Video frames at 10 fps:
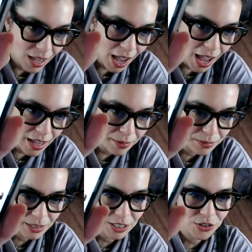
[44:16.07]

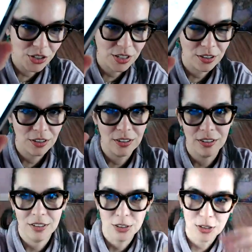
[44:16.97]
I'm teaching
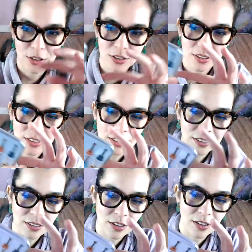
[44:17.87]
songs
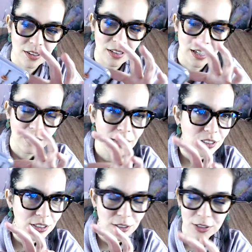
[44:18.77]
on there,
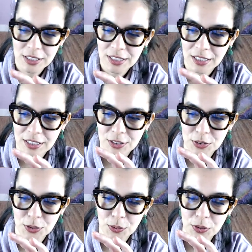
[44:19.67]
just 30 second
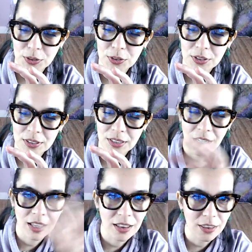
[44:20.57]
tutorials.
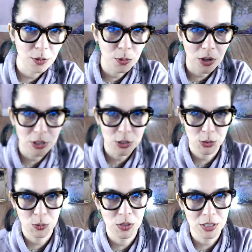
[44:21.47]
And the Rod
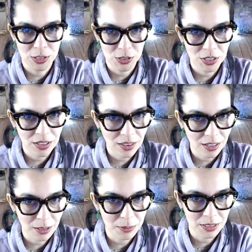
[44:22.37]
Stewart, Do You
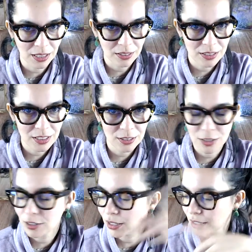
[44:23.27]
Think I'm Sexy
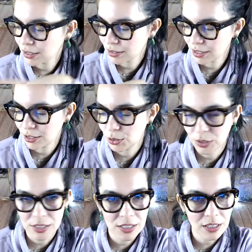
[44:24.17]
song is like
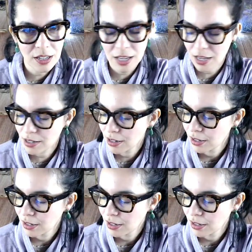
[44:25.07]
trending again.